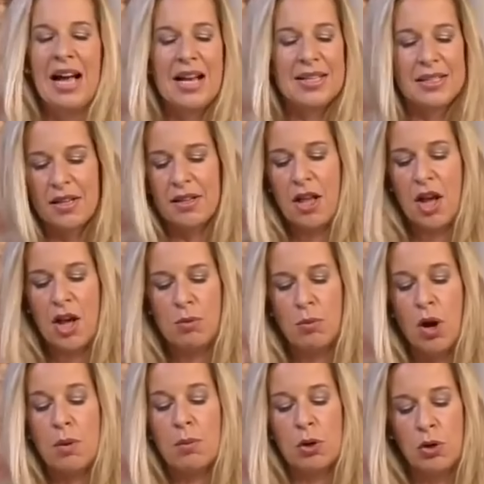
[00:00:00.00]
interviews had
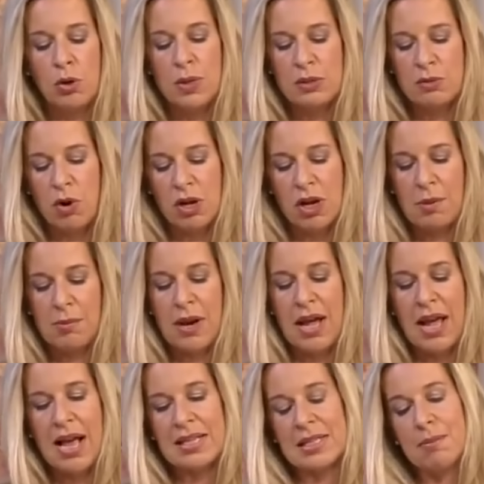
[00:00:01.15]
you reaching for the
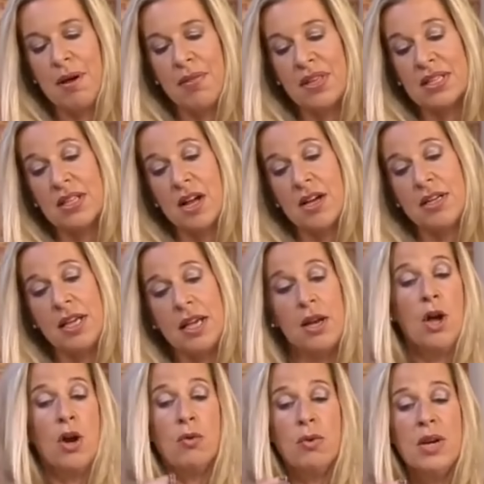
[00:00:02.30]
popcorn? Tell us your
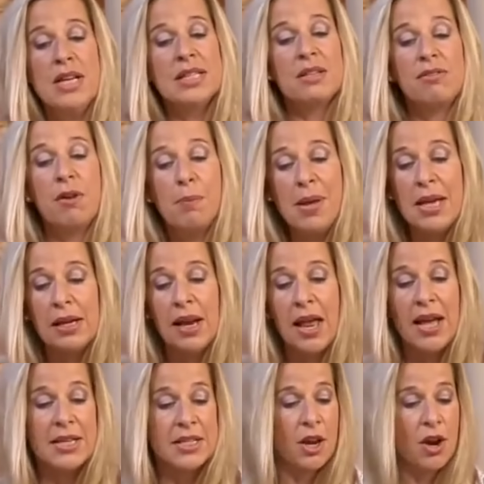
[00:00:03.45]
favourites in the
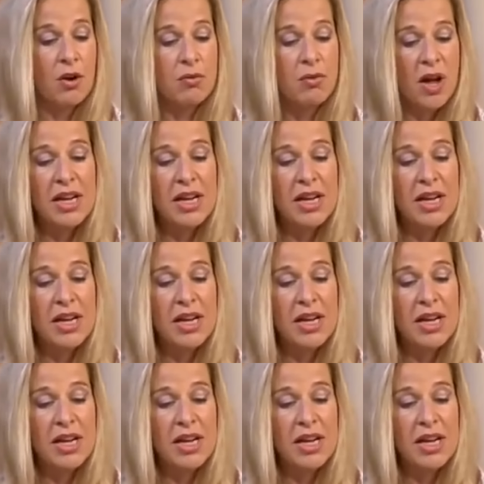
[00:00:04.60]
comments.